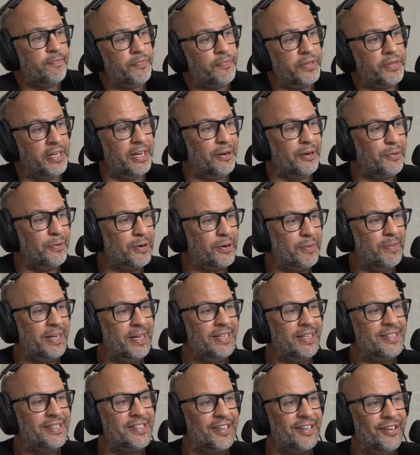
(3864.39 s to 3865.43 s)
You know what I
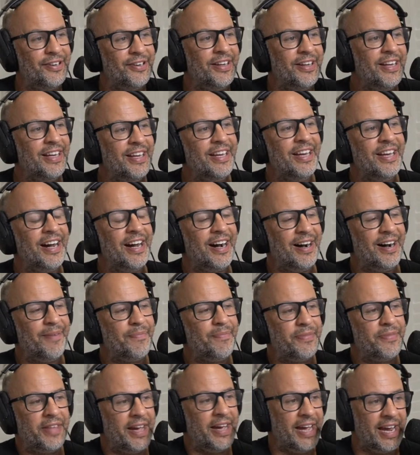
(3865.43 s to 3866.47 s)
mean? So,
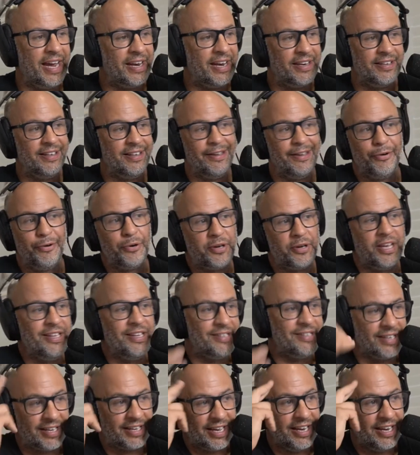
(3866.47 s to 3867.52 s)
and little kids
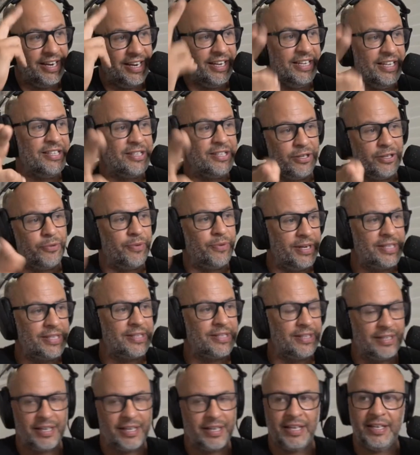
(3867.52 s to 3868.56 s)
that get into
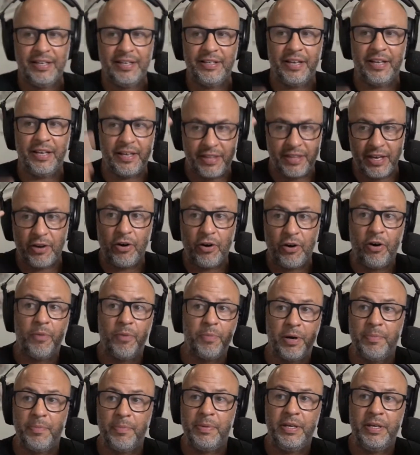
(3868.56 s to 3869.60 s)
wrestling, they think, oh, I'm
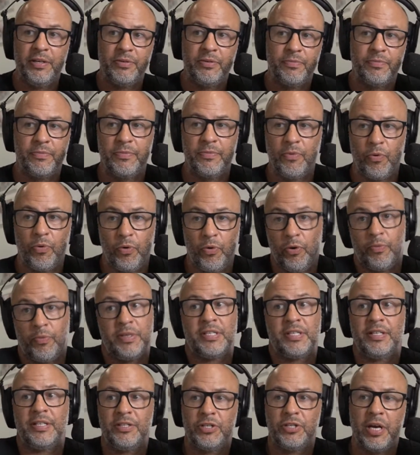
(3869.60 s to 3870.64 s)
going to be an oil
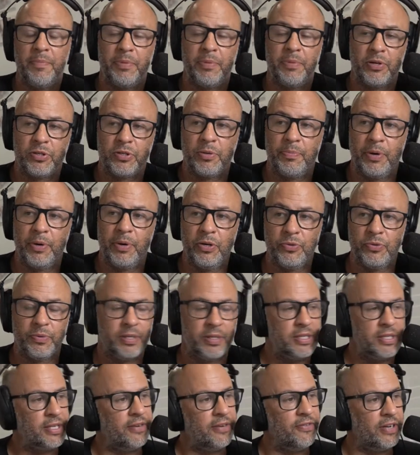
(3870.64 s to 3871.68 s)
wrestling champion, I suppose, when
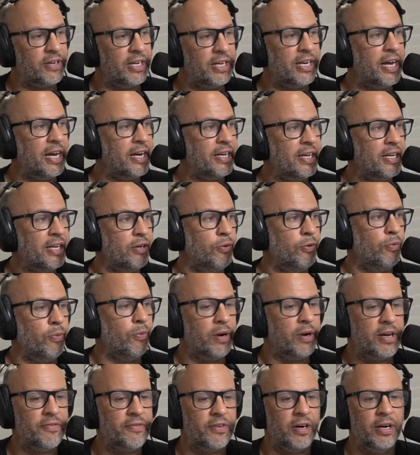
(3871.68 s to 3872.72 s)
they're 17, 18 or
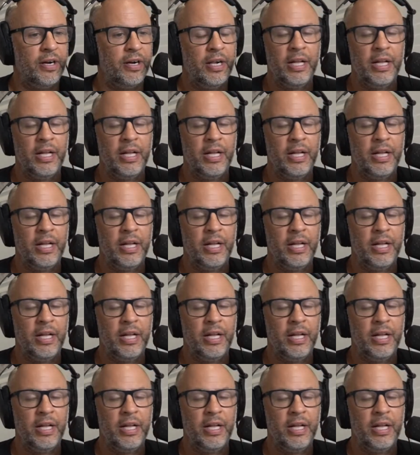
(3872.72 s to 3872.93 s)
whatever.